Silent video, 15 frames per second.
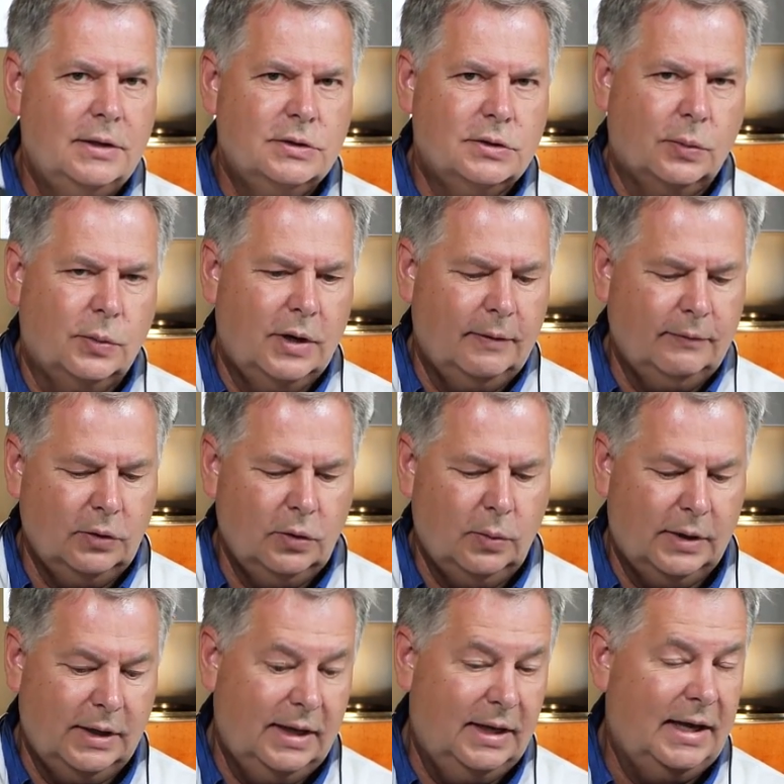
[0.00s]
So whenever you
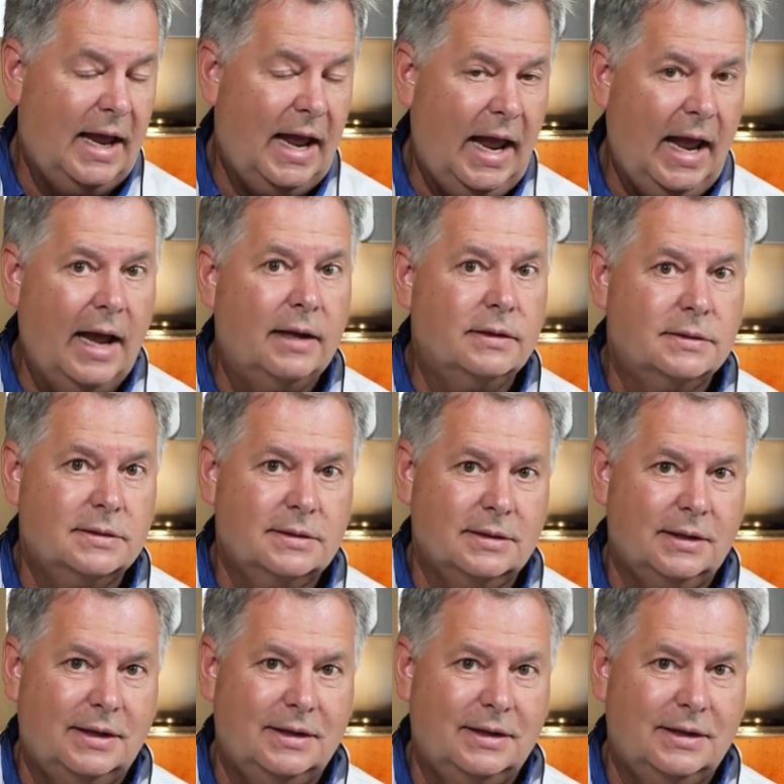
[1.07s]
want to enhance